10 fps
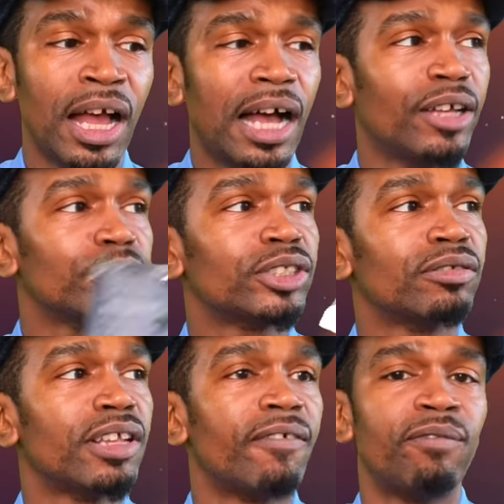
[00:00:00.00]
I also
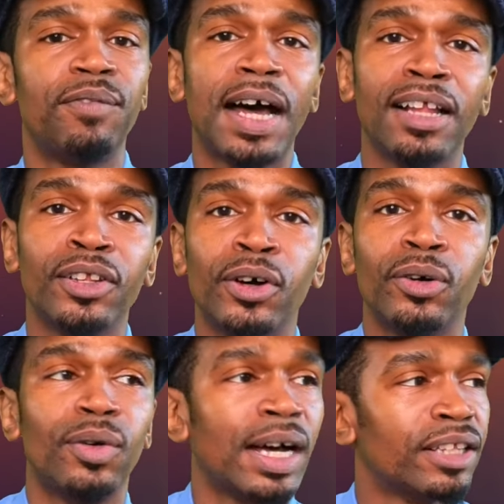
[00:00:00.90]
love
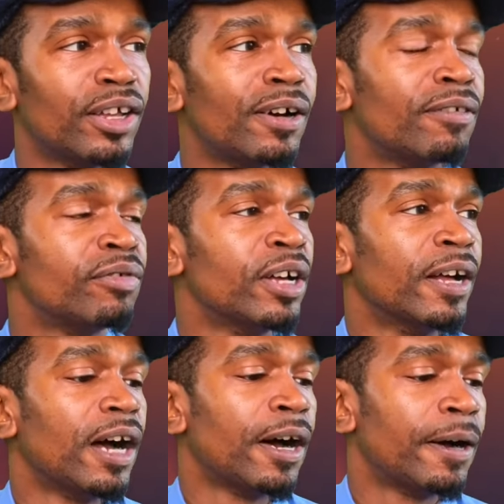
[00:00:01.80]
Follow. I love
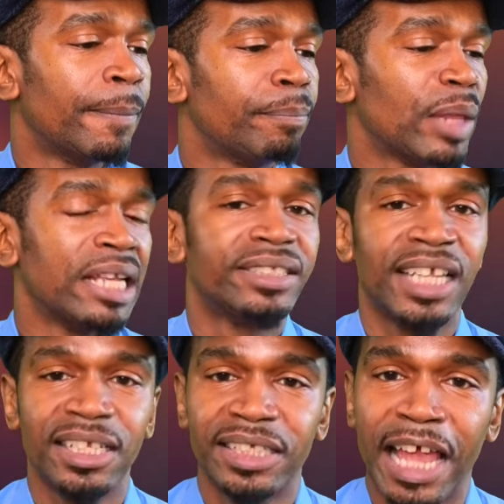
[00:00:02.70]

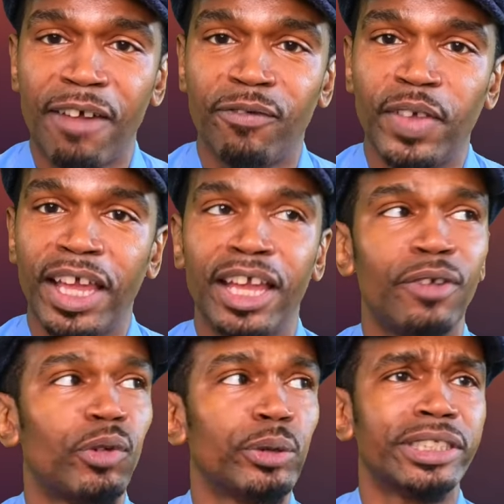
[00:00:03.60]
Intense Cafe
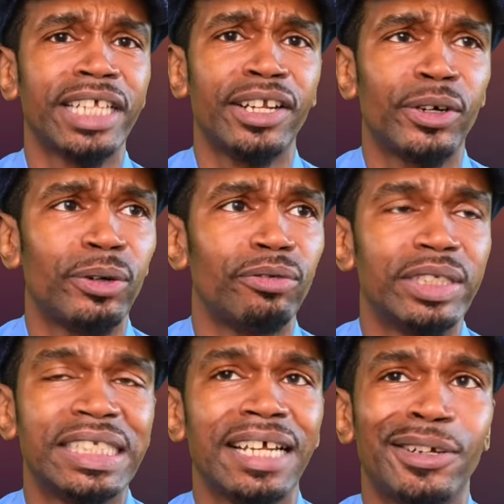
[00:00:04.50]
Rosetto
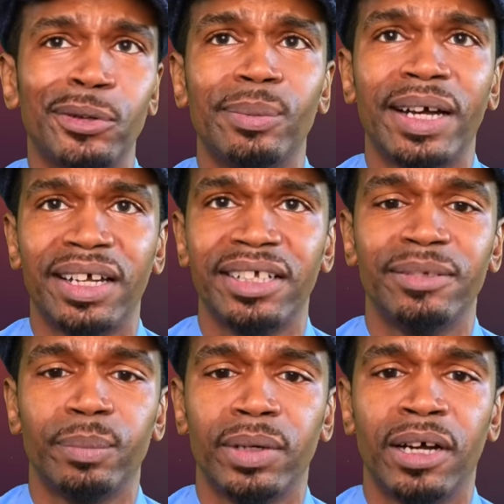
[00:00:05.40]
by
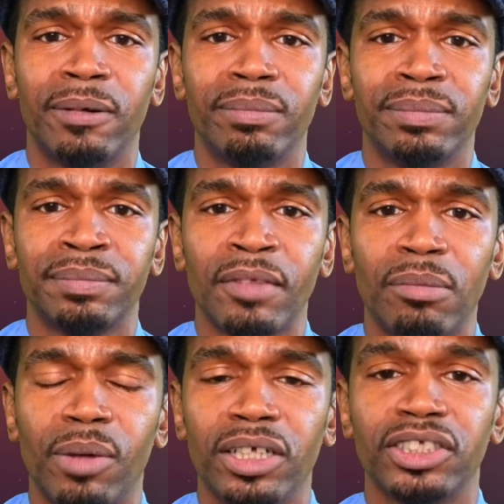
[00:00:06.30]

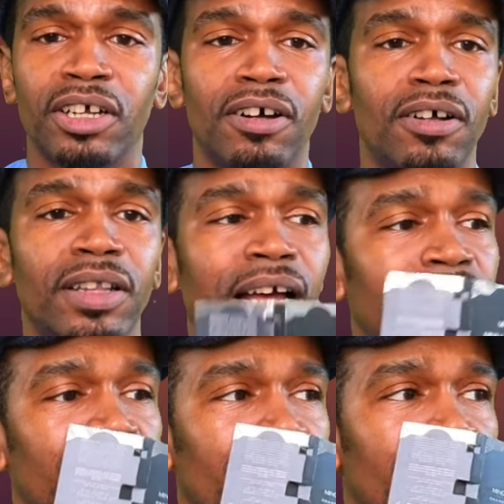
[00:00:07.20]
Montal. I
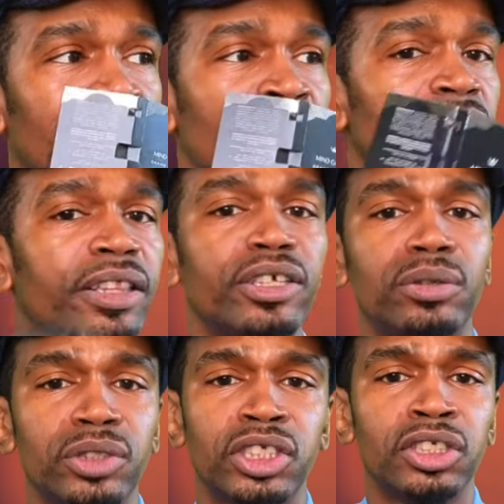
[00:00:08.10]
love
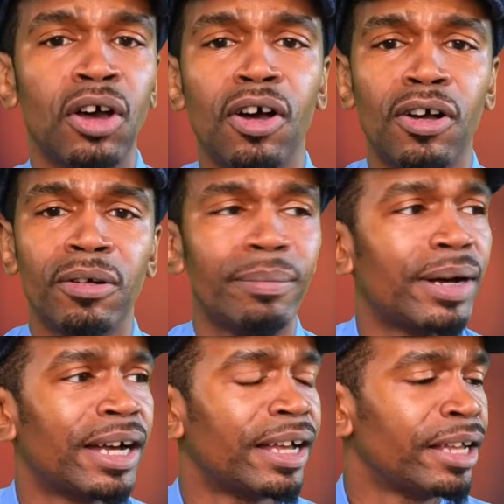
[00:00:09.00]
Little Song
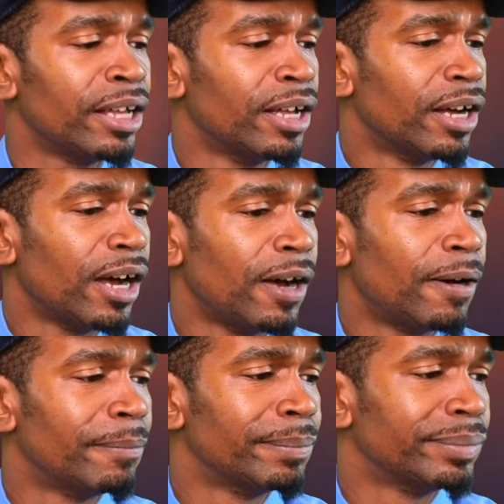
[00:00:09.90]
by
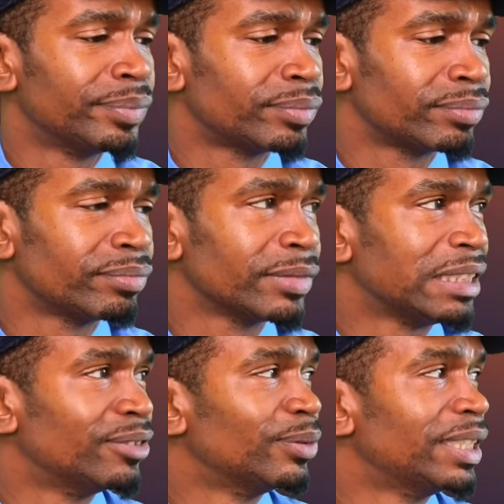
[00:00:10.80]

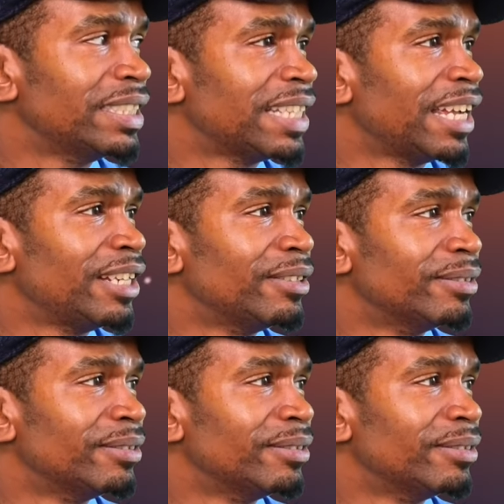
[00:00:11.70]
what is that?